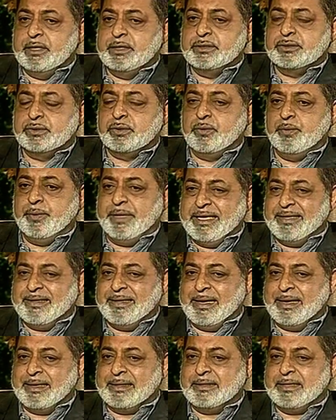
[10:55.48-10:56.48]
So we
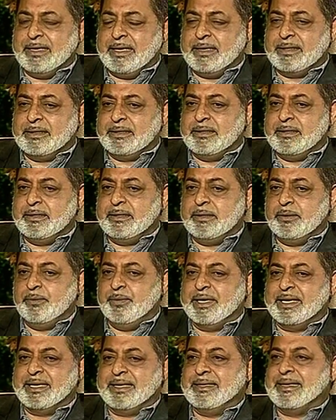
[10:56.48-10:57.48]
think that uh,
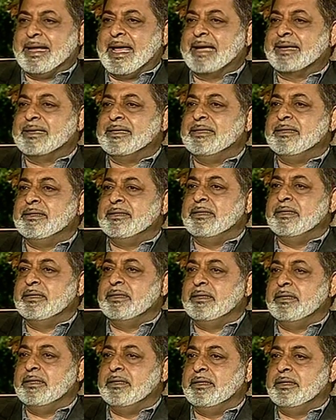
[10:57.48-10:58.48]
we can tackle
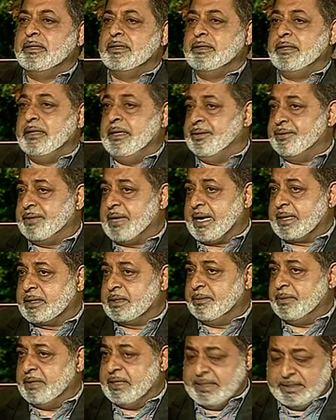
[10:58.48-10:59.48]

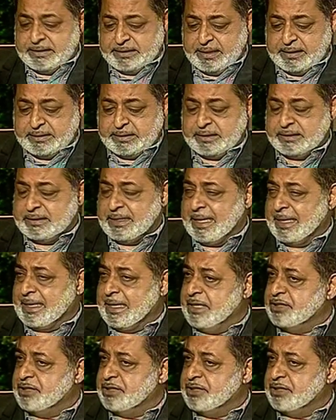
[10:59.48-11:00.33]
intractable diseases like